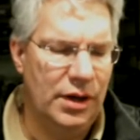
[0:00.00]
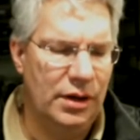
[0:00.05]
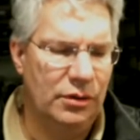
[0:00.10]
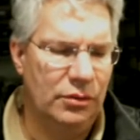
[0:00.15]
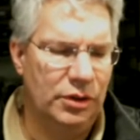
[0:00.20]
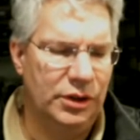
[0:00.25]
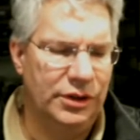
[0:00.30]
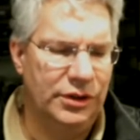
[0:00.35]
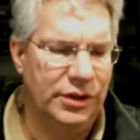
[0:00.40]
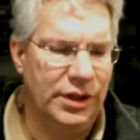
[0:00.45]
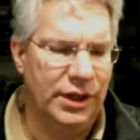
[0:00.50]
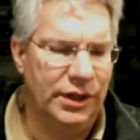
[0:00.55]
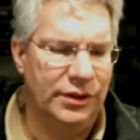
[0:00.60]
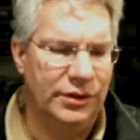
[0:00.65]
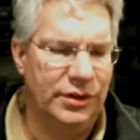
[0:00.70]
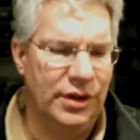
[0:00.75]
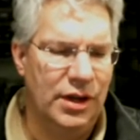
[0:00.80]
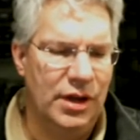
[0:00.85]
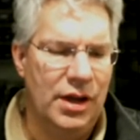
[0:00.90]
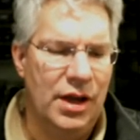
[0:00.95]
What's
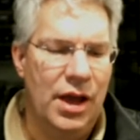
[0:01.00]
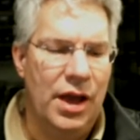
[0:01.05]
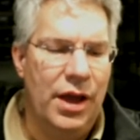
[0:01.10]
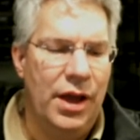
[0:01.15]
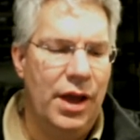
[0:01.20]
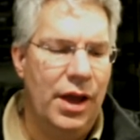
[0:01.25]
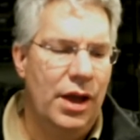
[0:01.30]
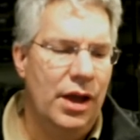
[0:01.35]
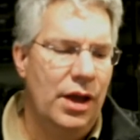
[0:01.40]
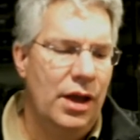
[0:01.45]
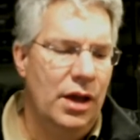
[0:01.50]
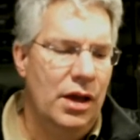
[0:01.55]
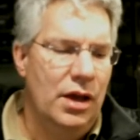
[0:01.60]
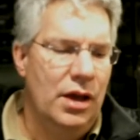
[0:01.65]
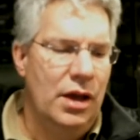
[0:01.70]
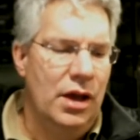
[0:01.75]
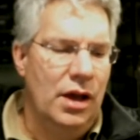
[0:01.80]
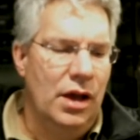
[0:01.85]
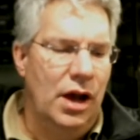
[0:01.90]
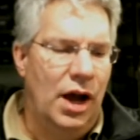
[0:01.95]
next?
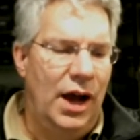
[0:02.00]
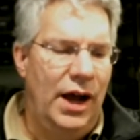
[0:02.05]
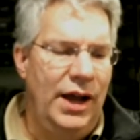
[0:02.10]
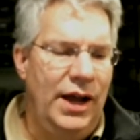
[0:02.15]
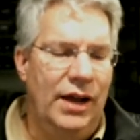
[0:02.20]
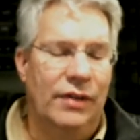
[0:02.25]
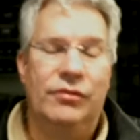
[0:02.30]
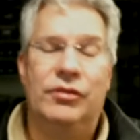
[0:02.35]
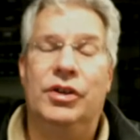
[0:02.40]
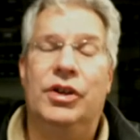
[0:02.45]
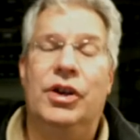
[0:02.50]
I have to